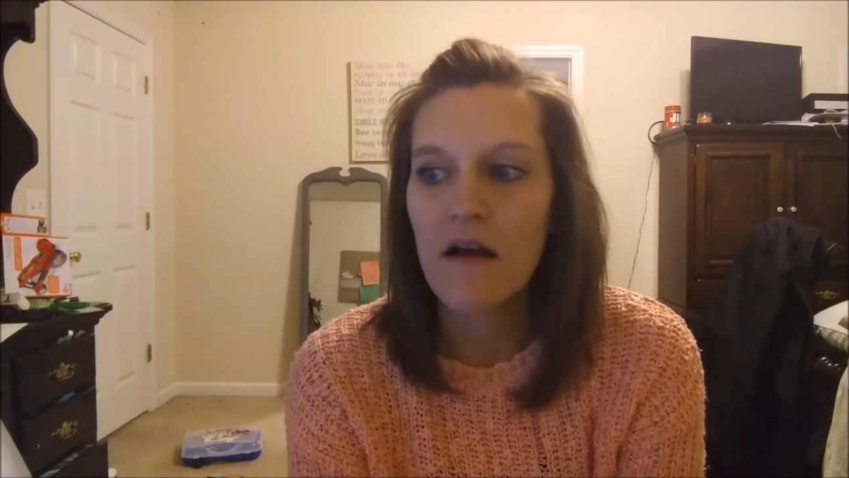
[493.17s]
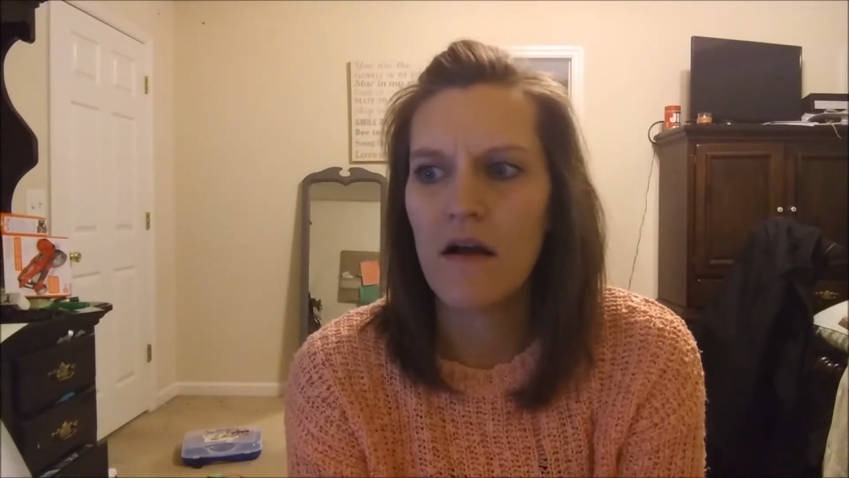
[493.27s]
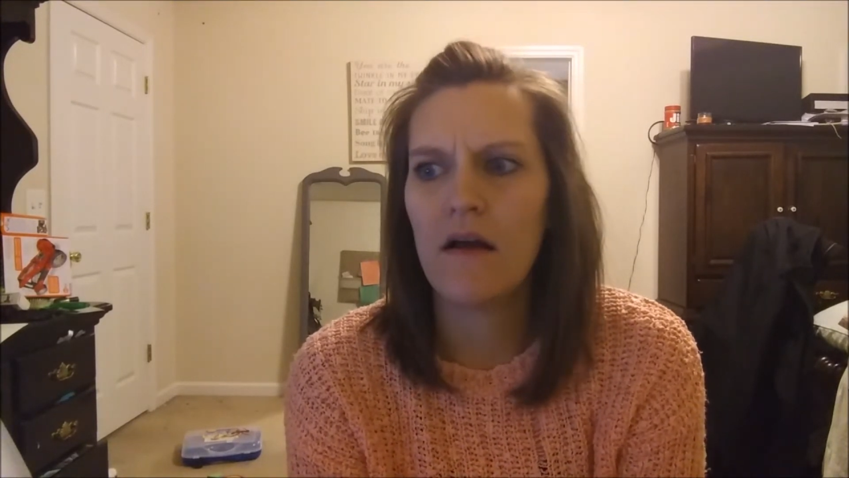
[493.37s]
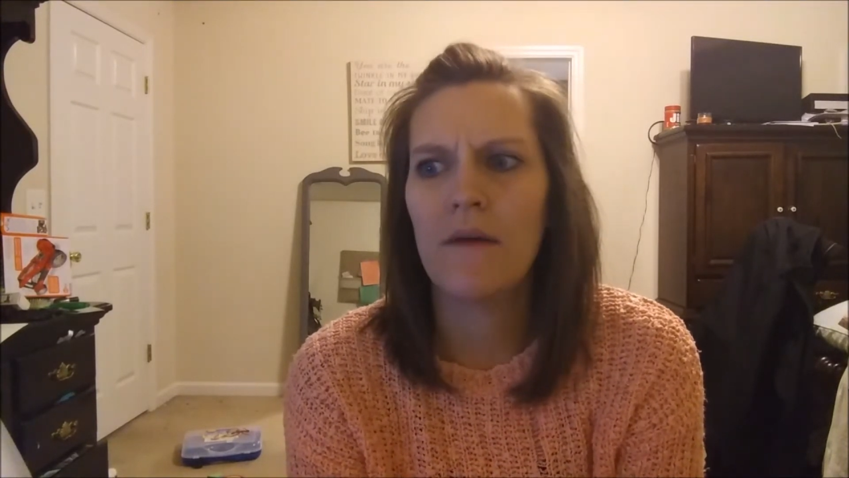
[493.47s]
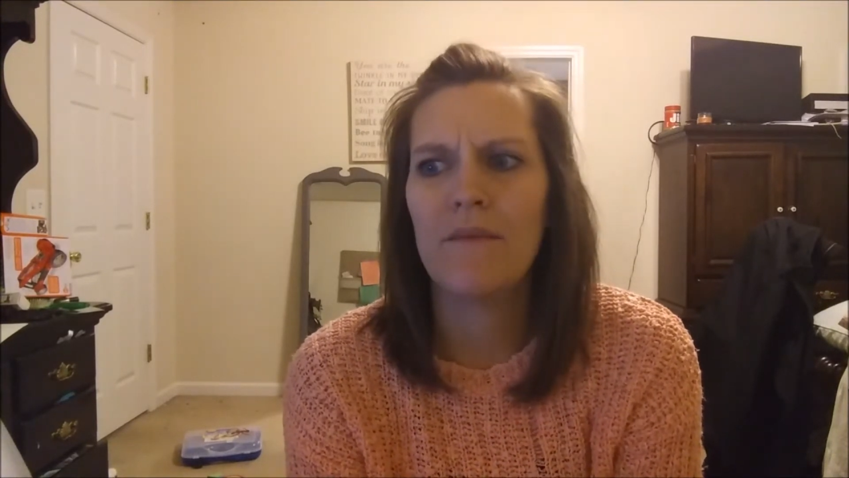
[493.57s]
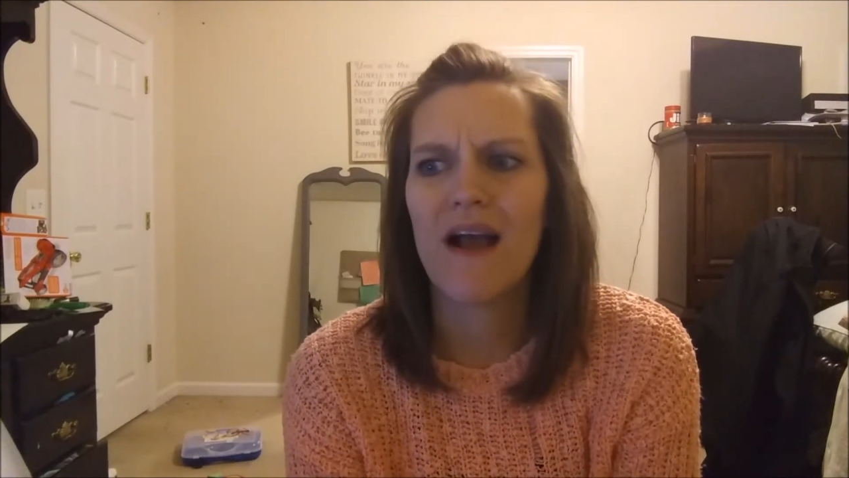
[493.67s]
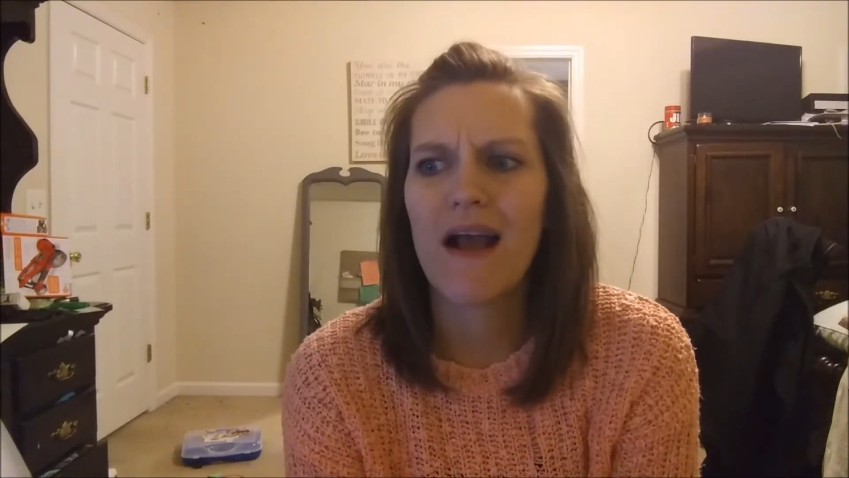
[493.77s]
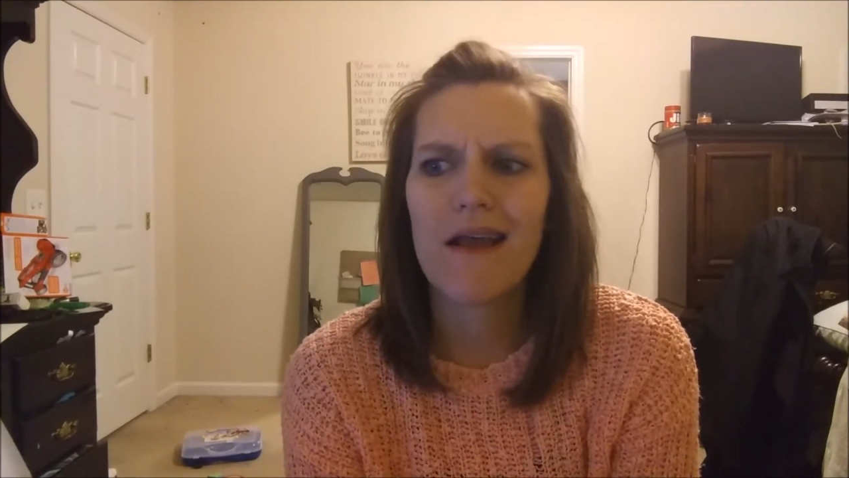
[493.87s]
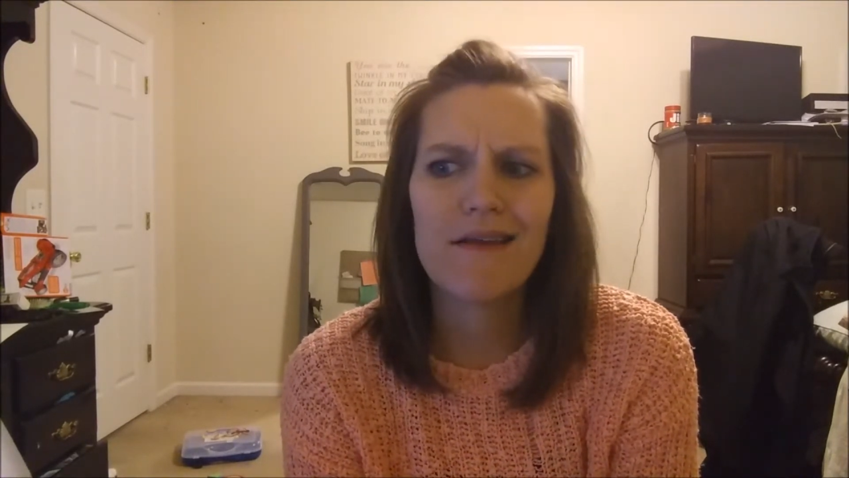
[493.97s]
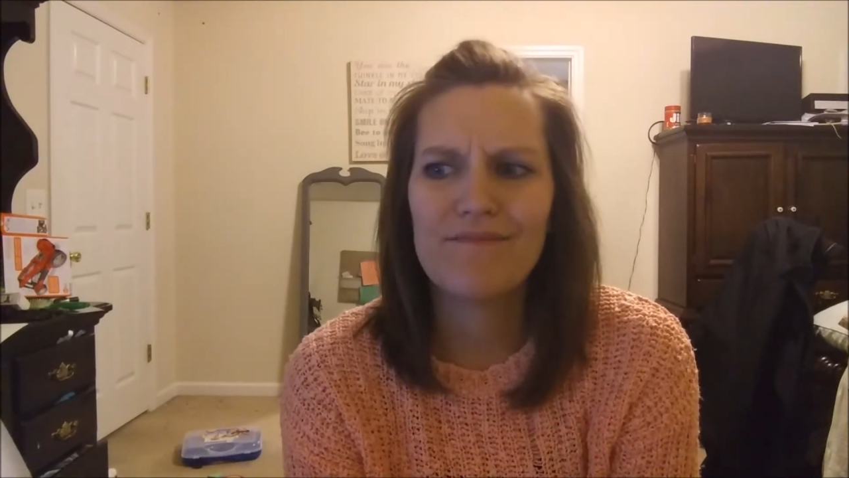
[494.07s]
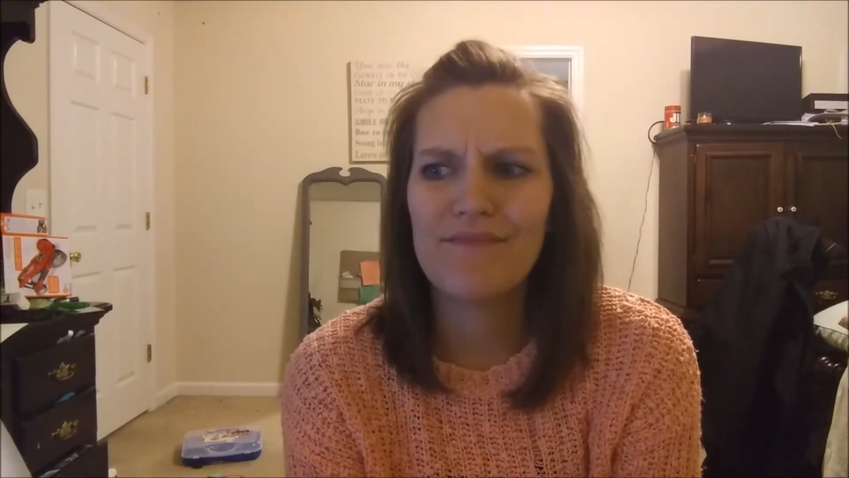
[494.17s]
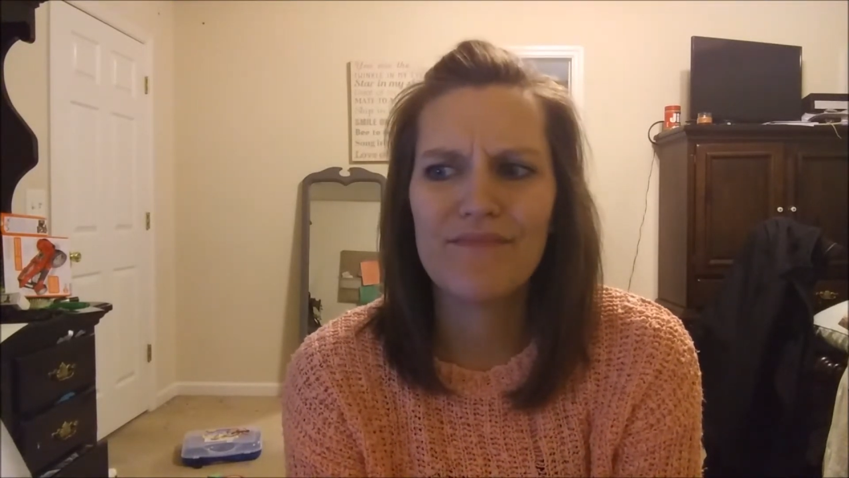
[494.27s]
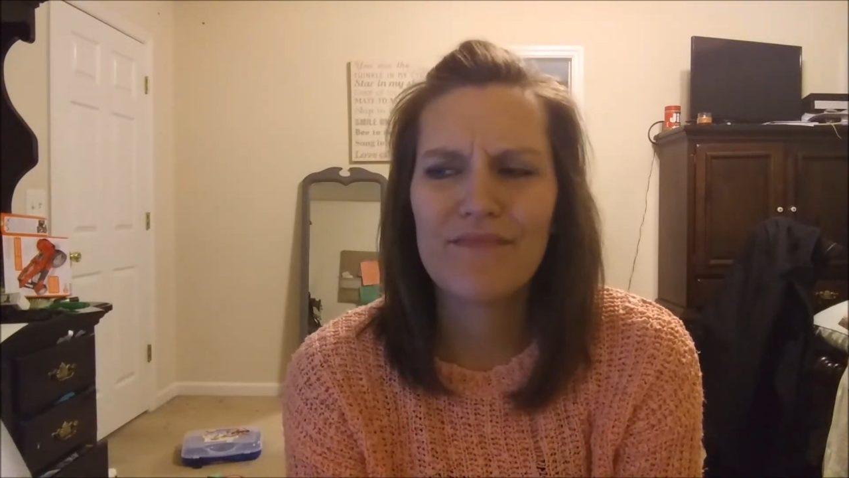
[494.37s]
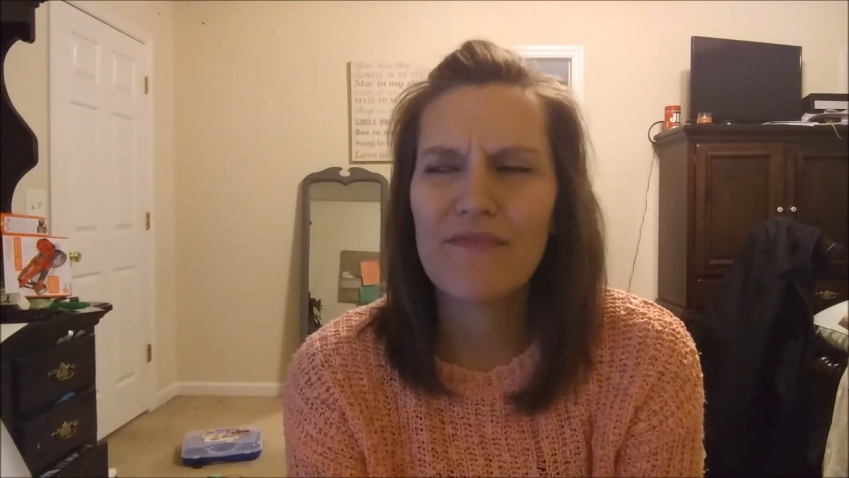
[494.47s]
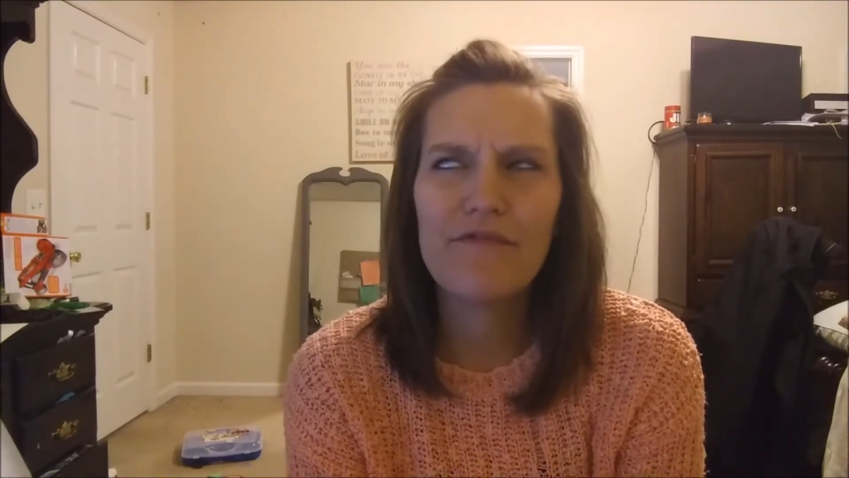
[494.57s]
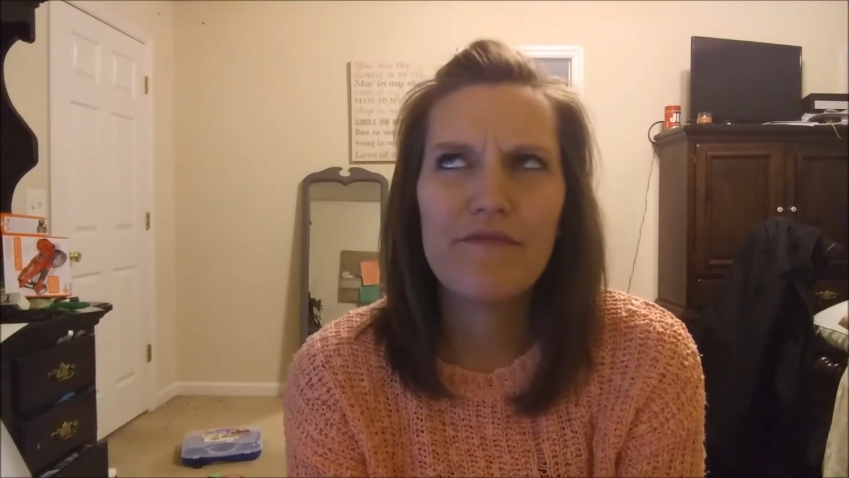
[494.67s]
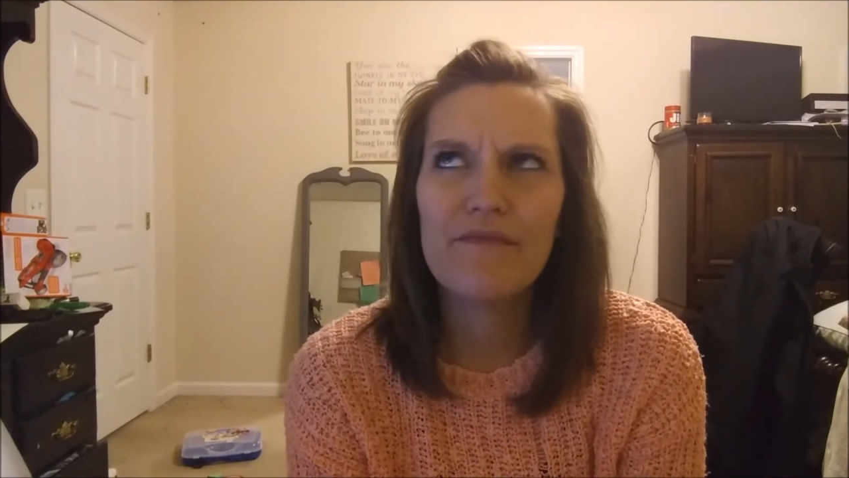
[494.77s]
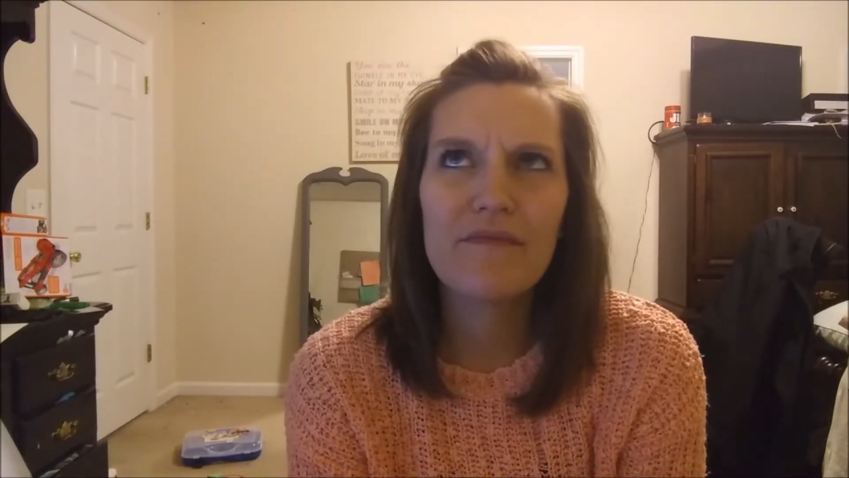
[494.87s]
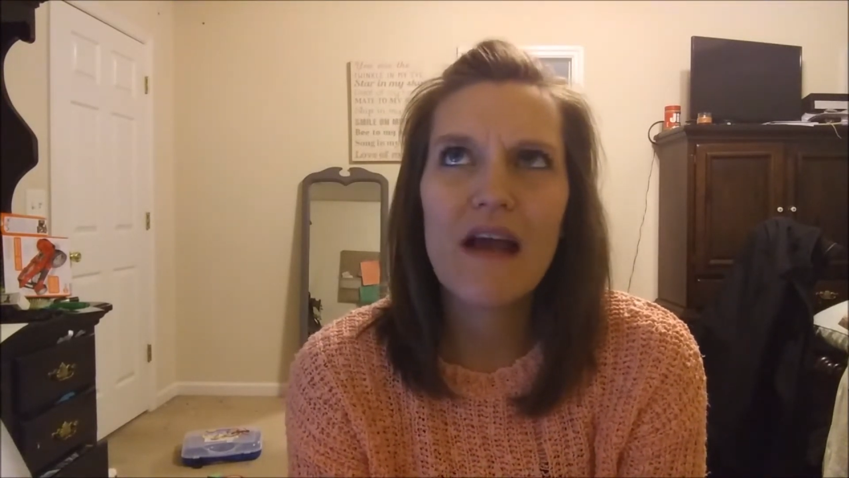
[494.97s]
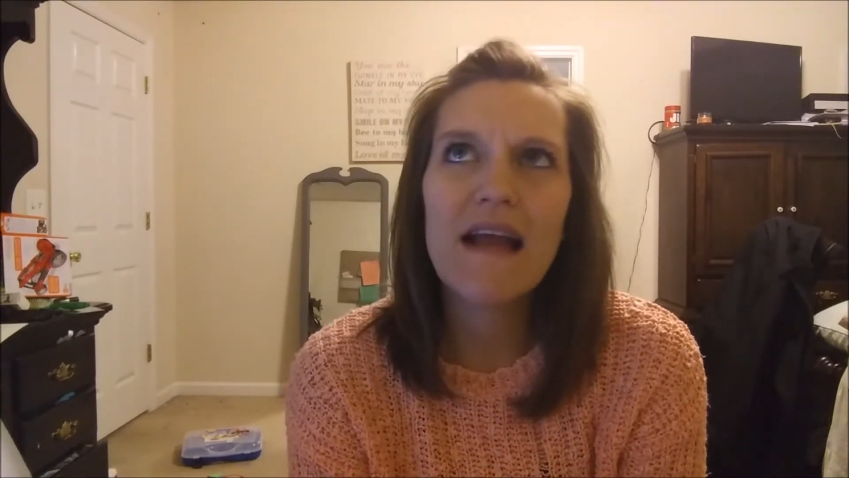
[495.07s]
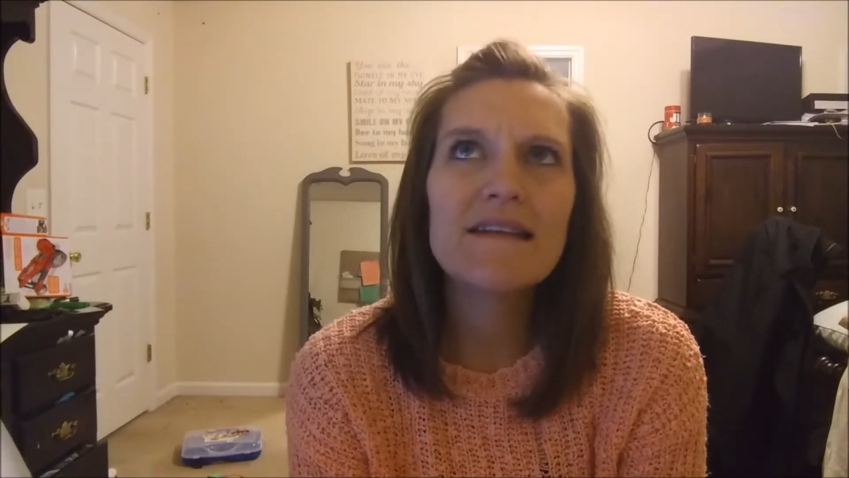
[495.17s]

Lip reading: I